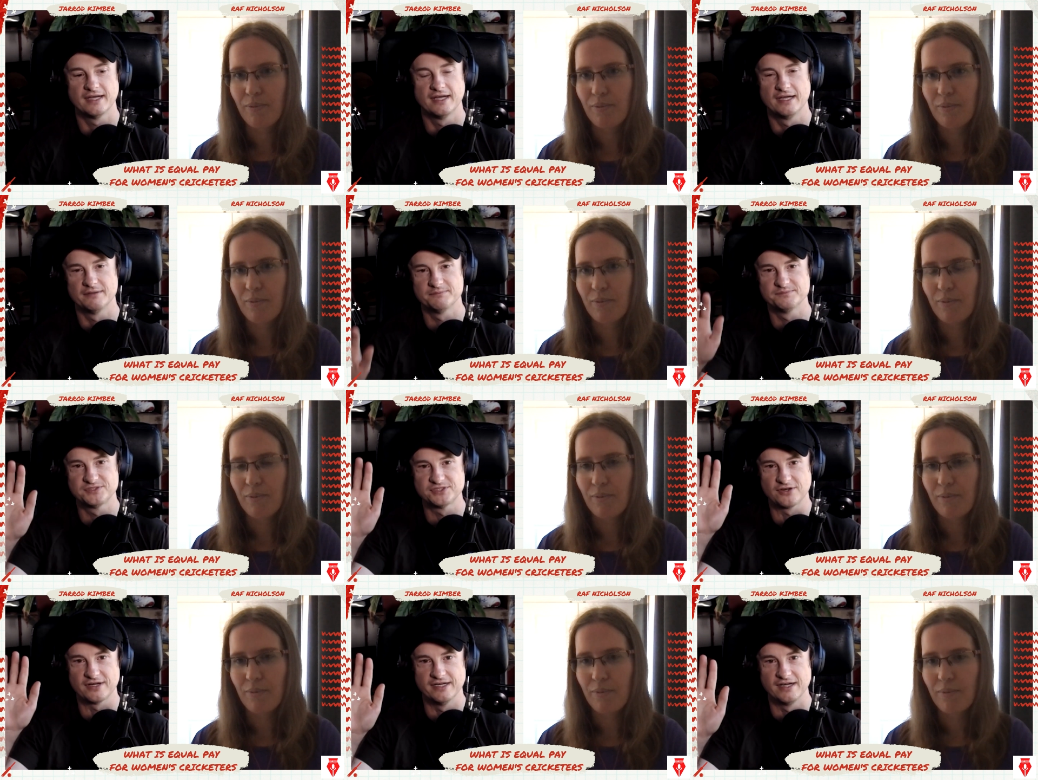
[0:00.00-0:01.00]
Speaker 1: uh,
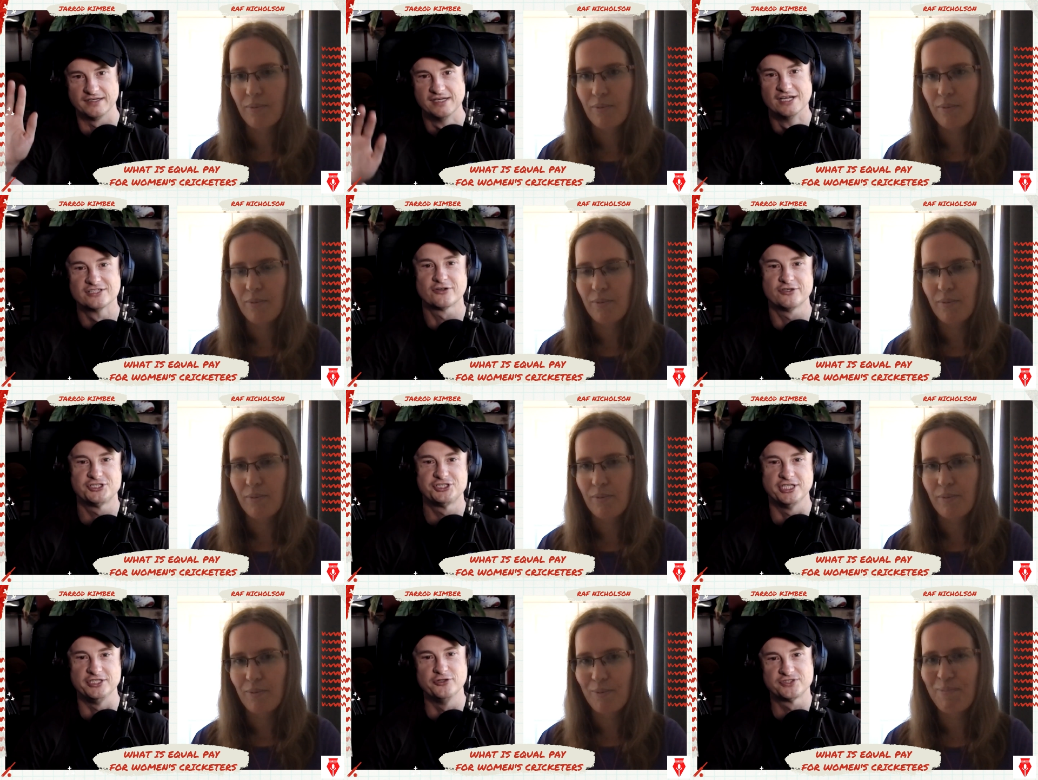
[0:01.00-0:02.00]
sorry, uh, sorry to shit
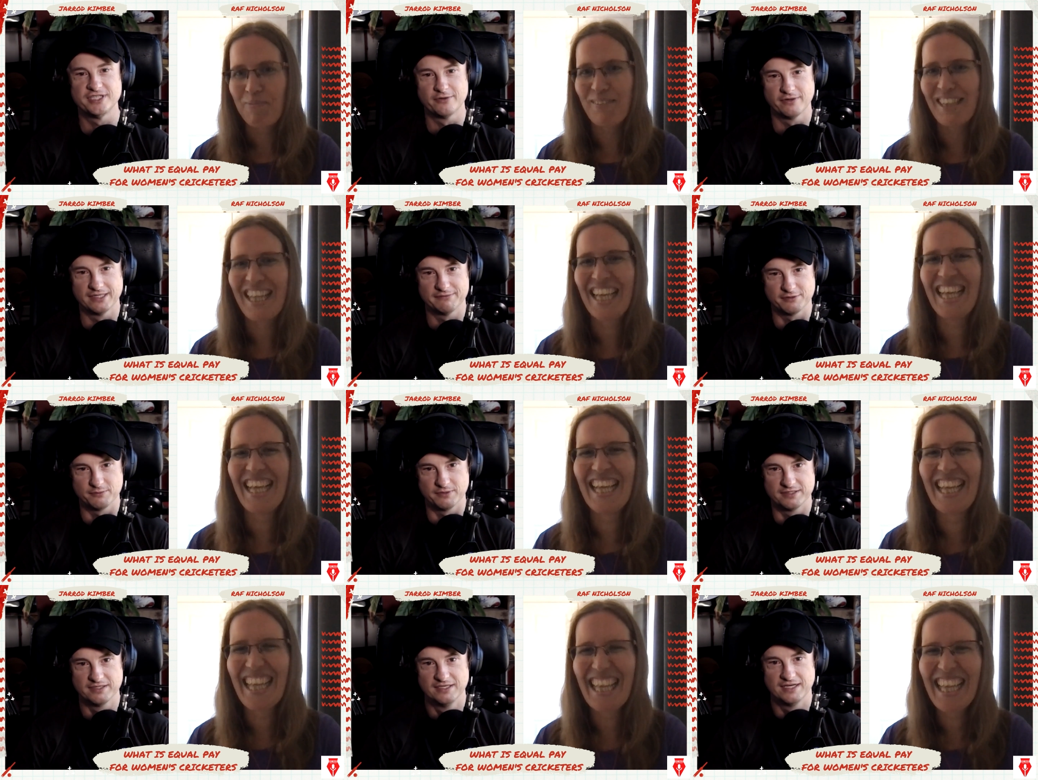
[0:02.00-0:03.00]
in your cereal, everyone.
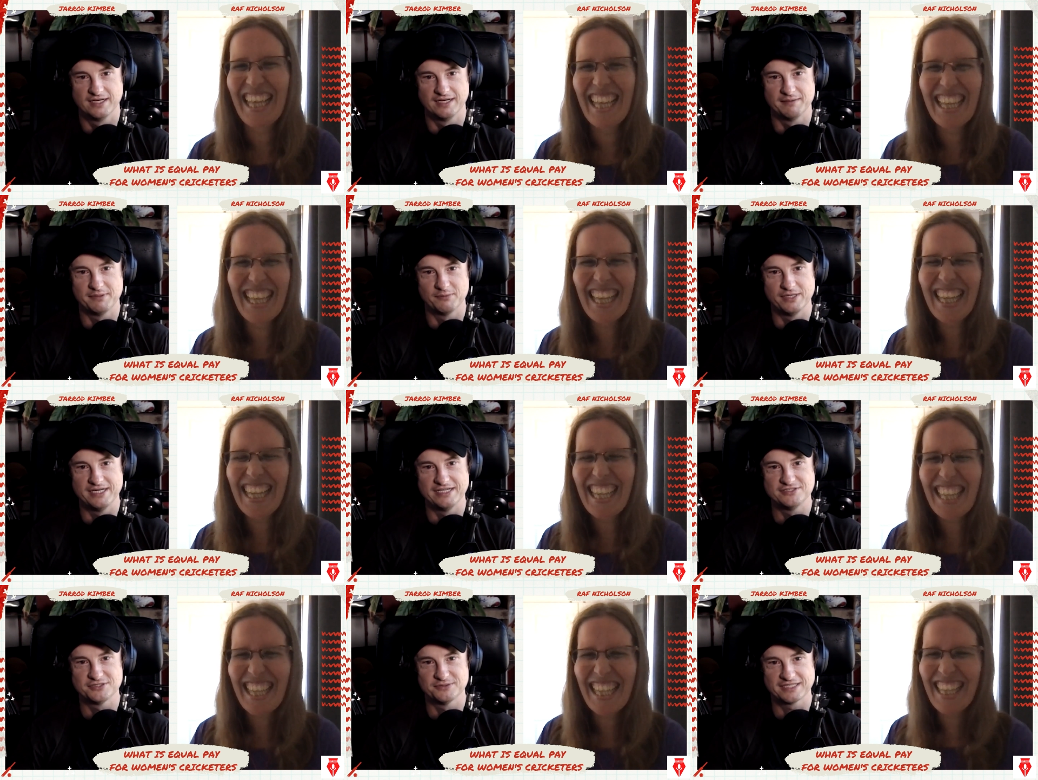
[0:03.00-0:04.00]
Uh, but we need
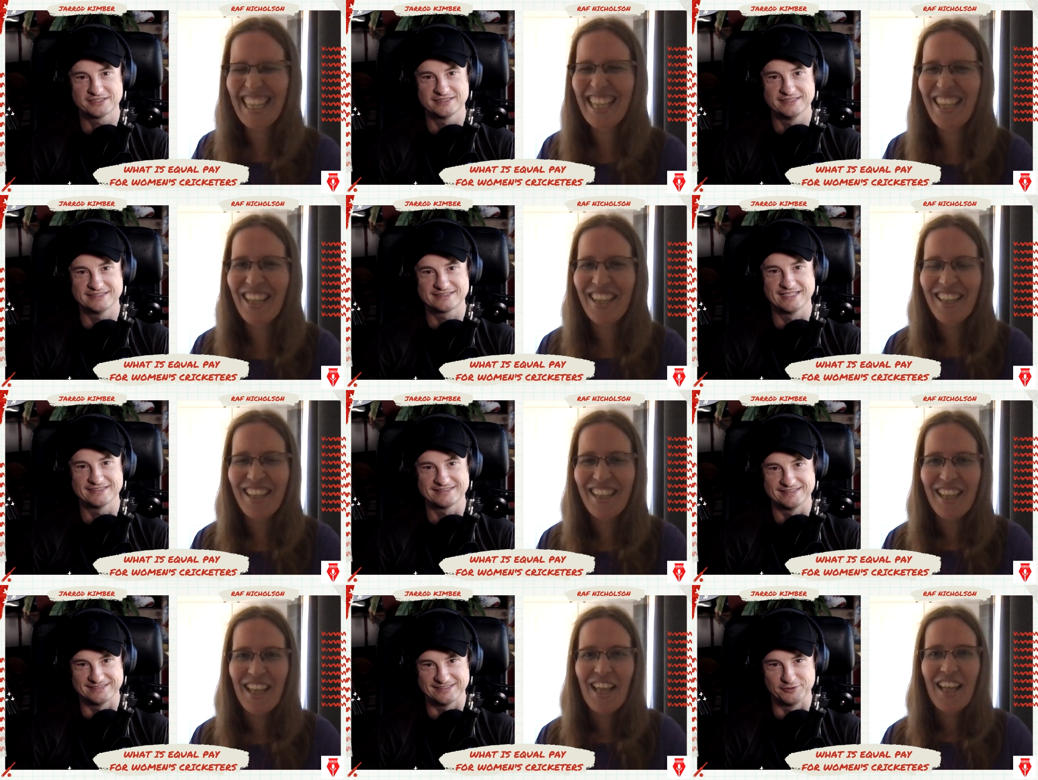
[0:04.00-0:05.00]
to actually discuss
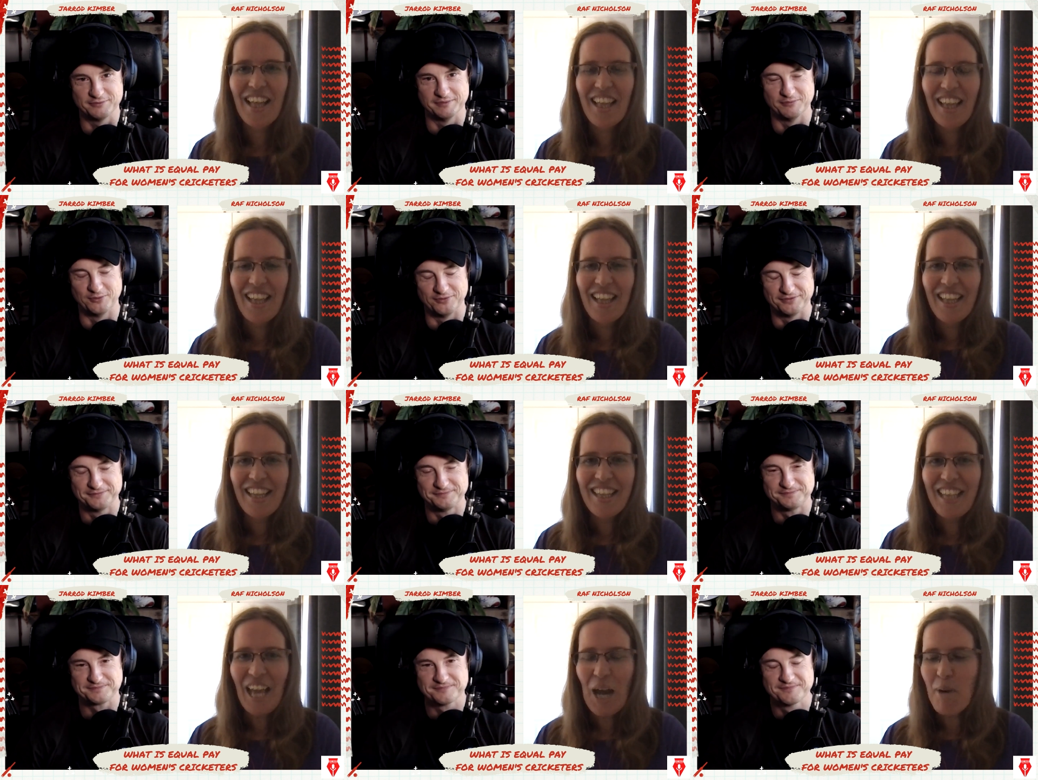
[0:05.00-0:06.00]
this a little bit more.
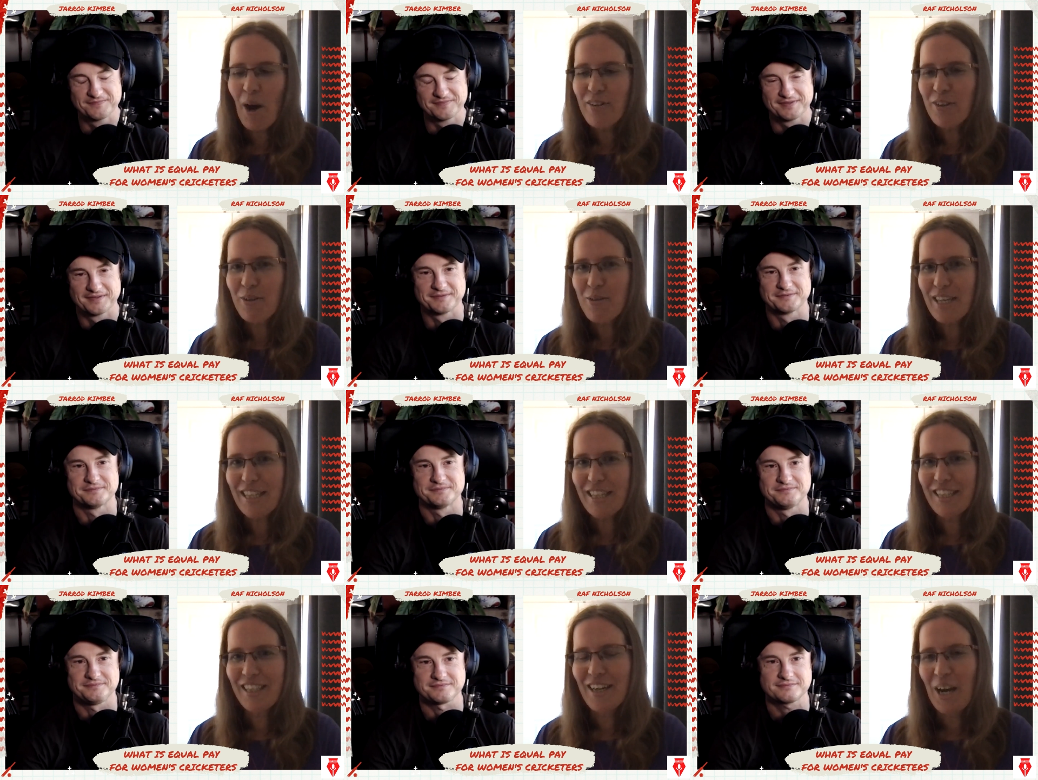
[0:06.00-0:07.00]
Speaker 2: Yeah, but I do
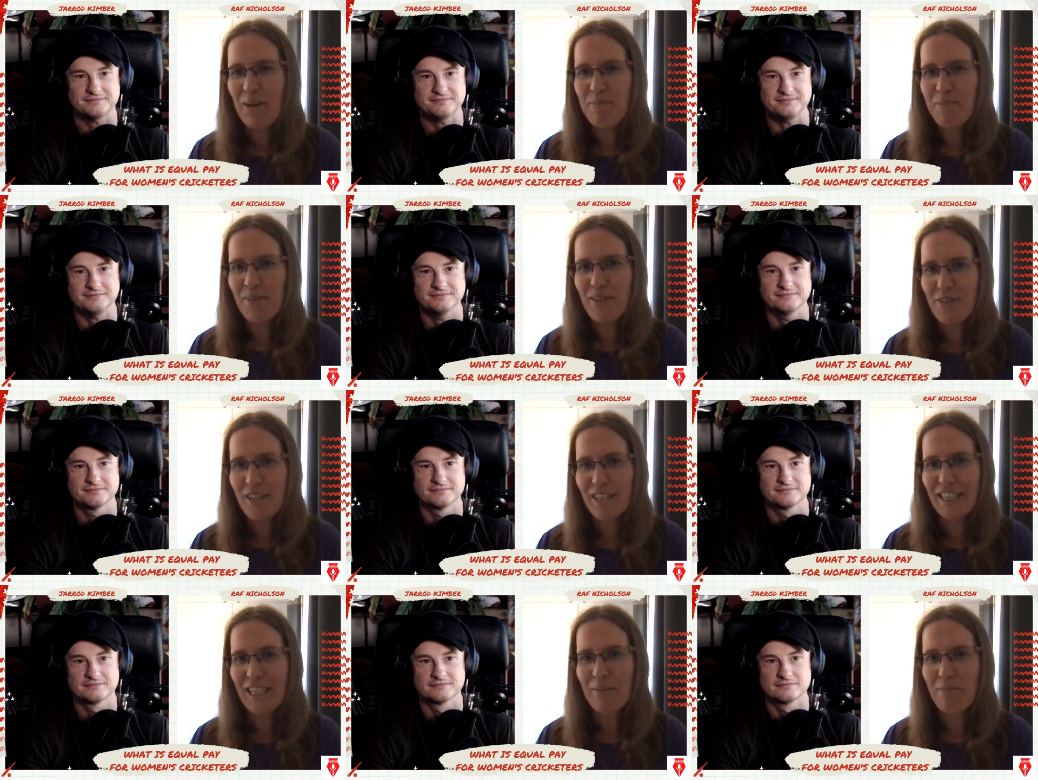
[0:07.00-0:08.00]
think um, the
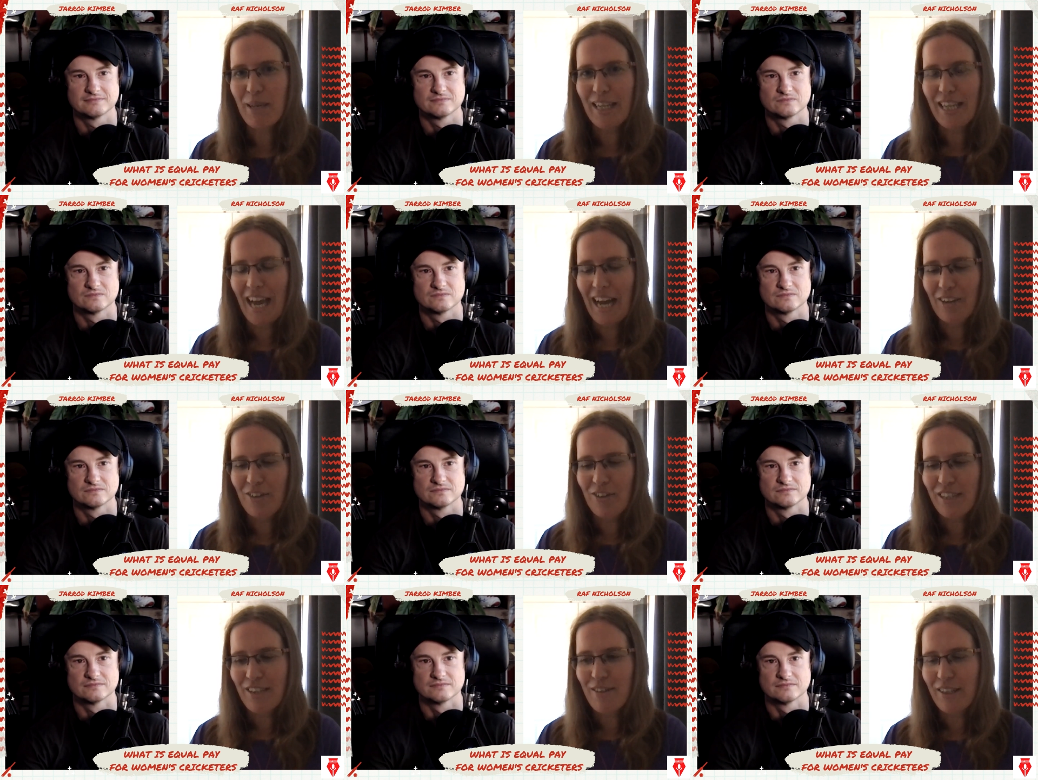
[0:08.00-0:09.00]
cynic in me
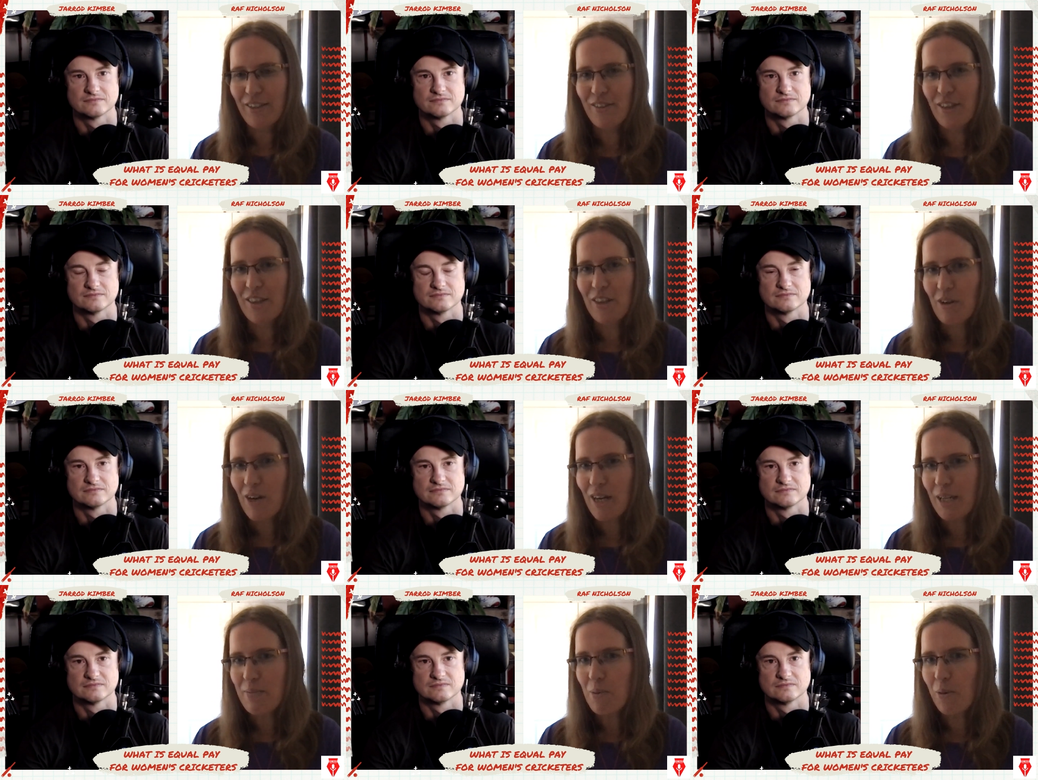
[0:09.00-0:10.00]
actually thinks that the
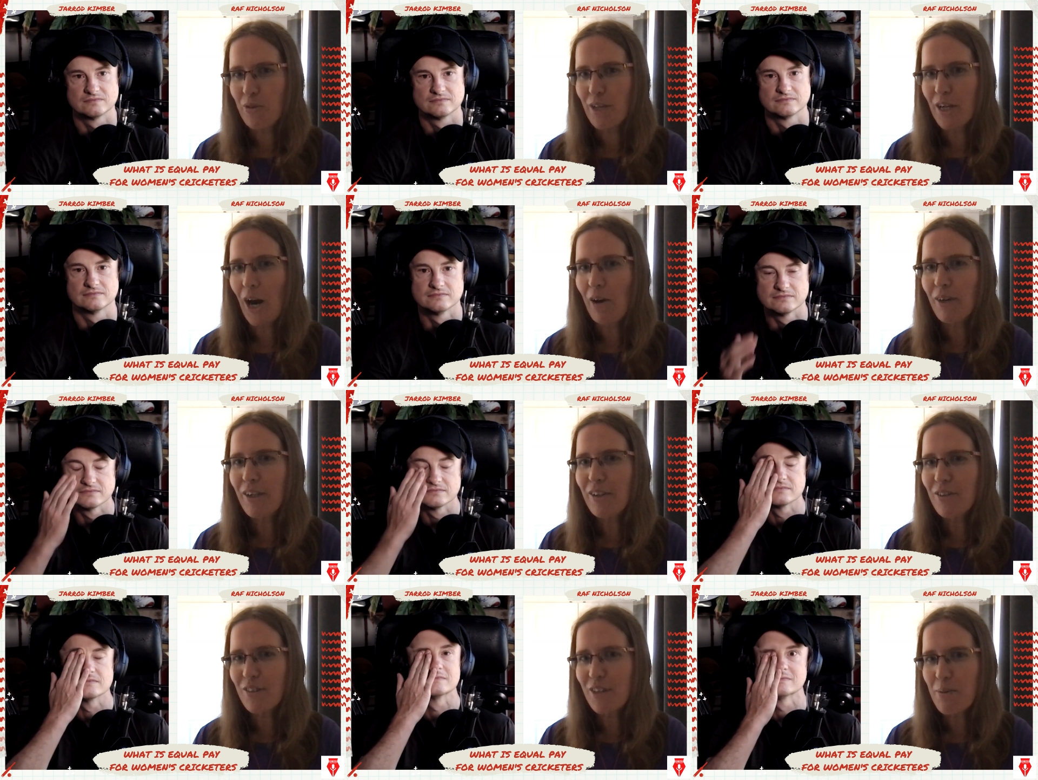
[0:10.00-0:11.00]
cricket boards encourage this